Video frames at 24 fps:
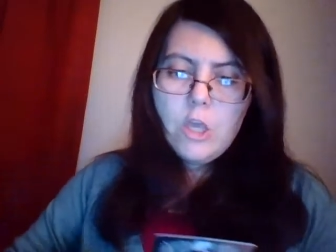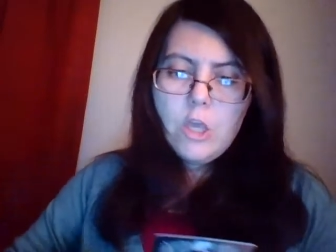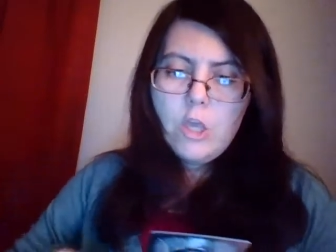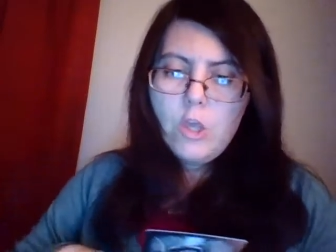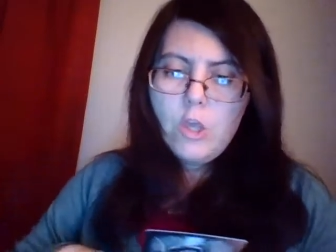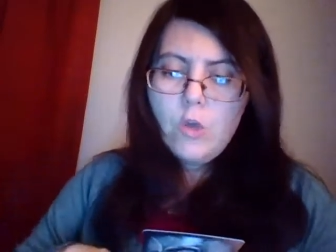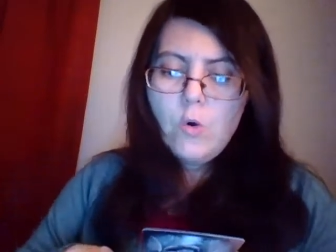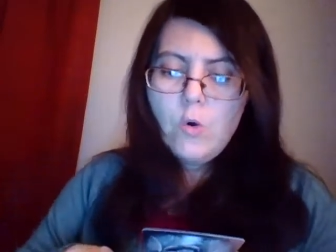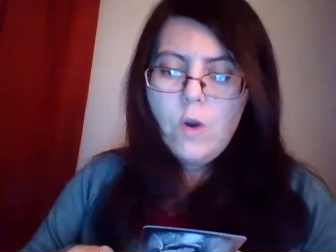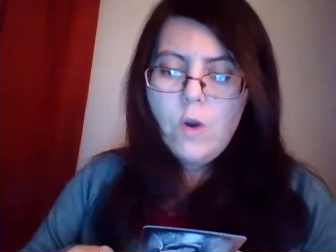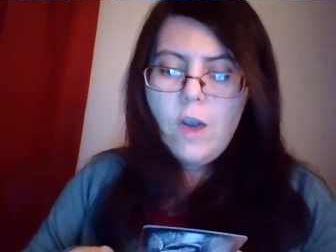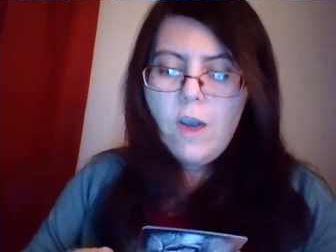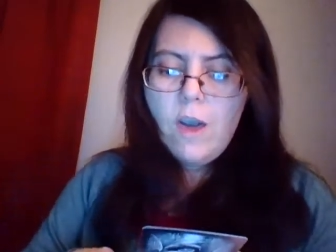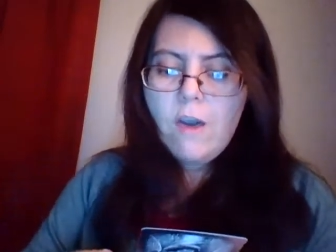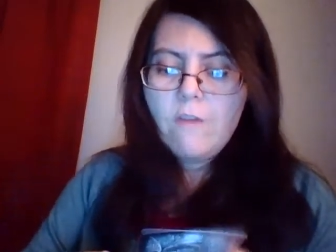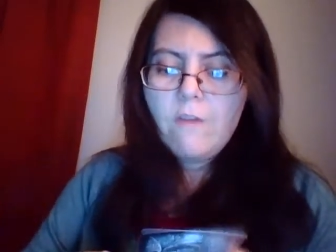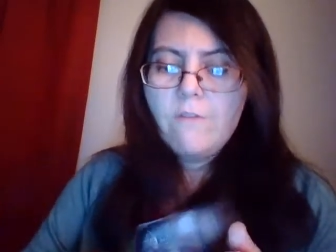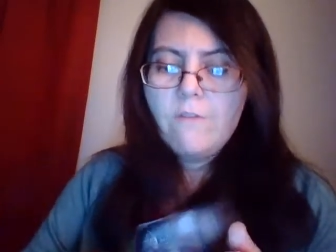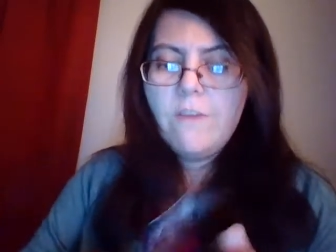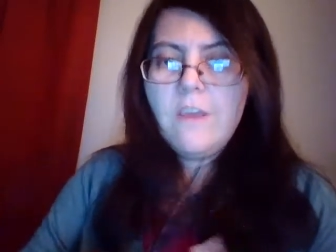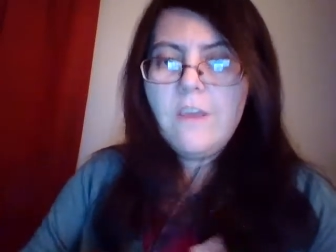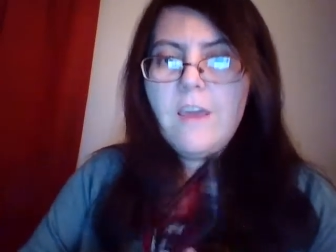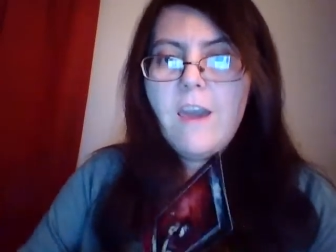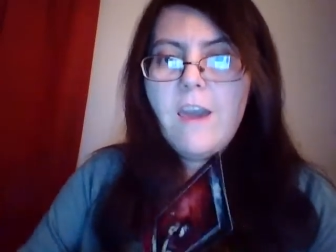you
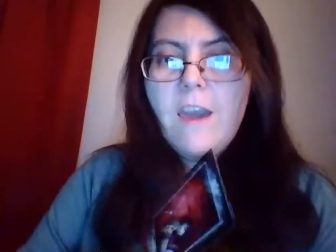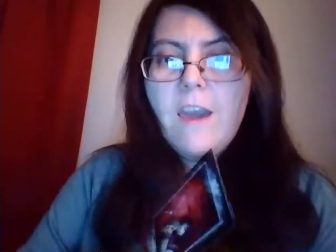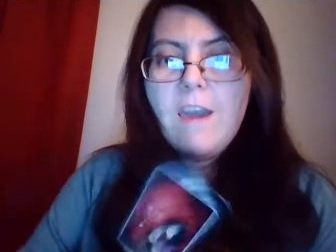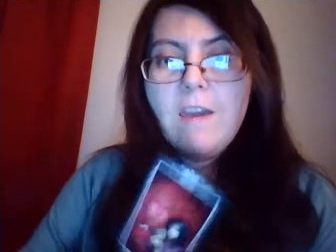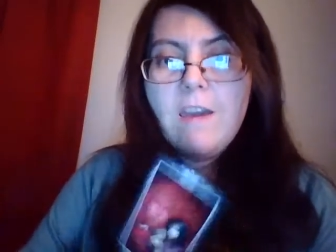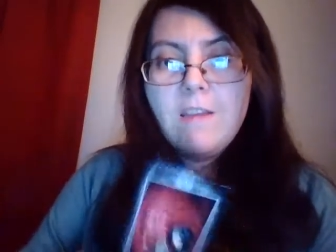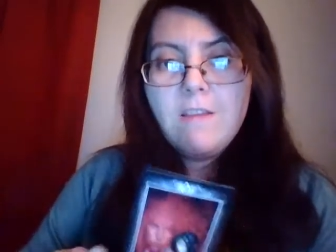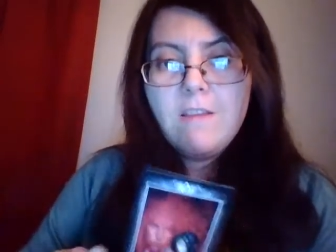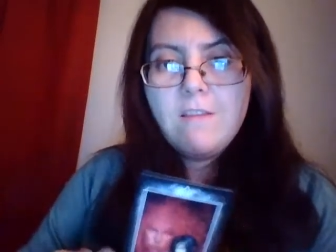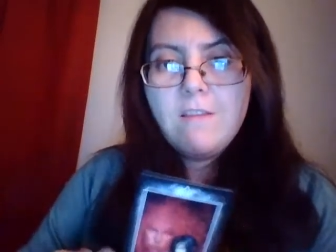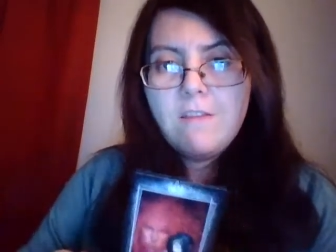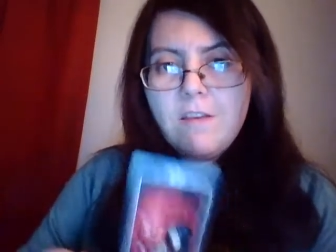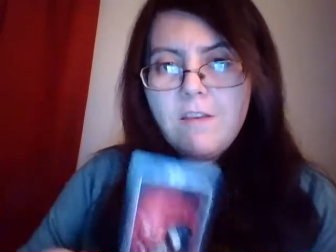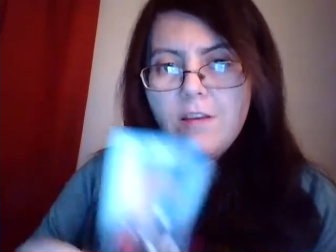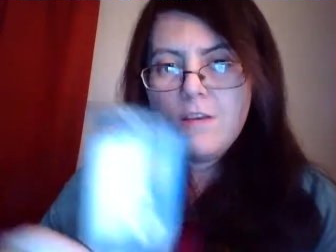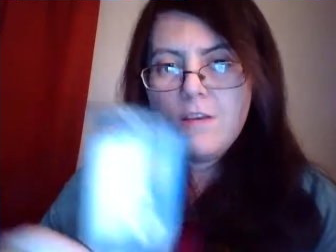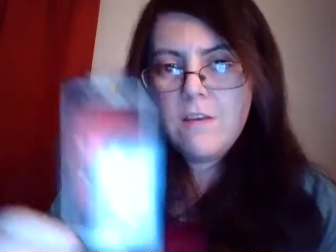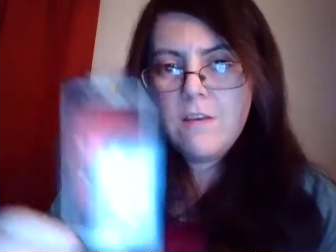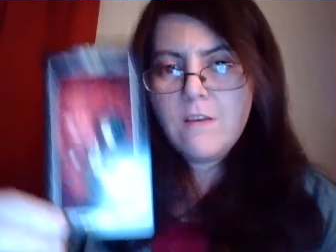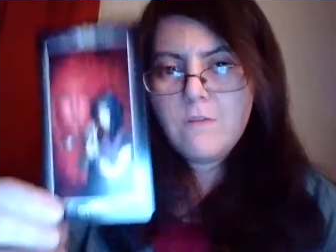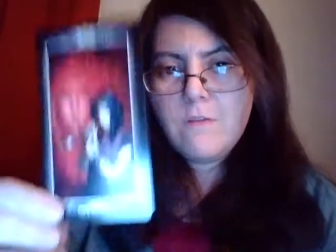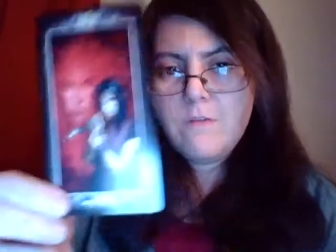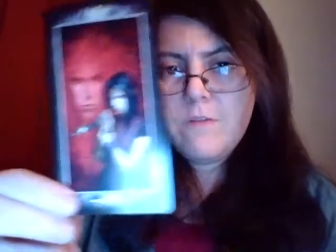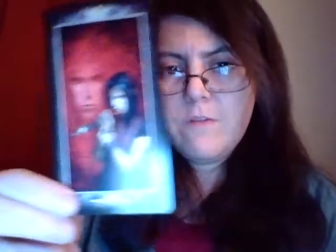have the Eight
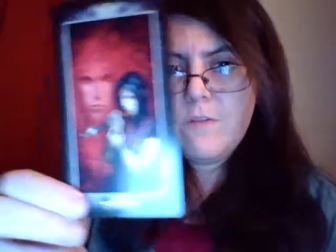of